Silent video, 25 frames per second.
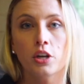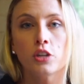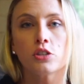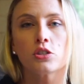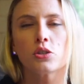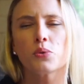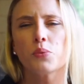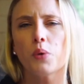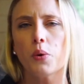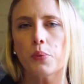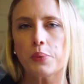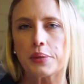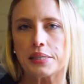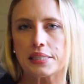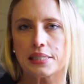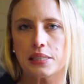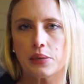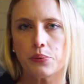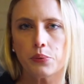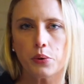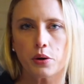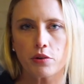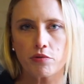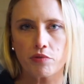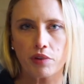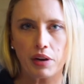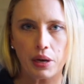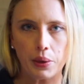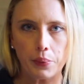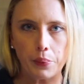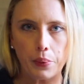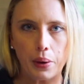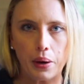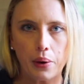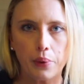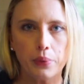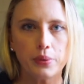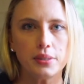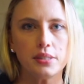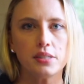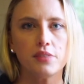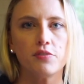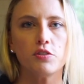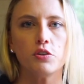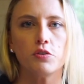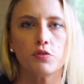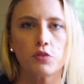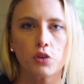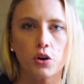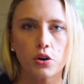So what we see work really well is
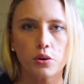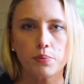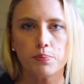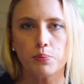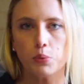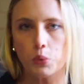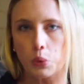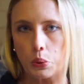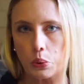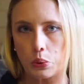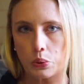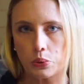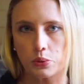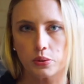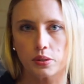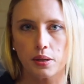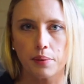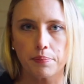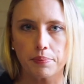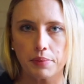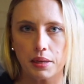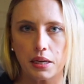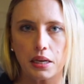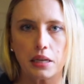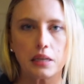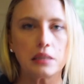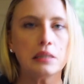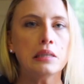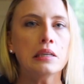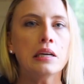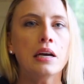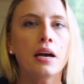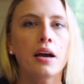if you've got a board or something,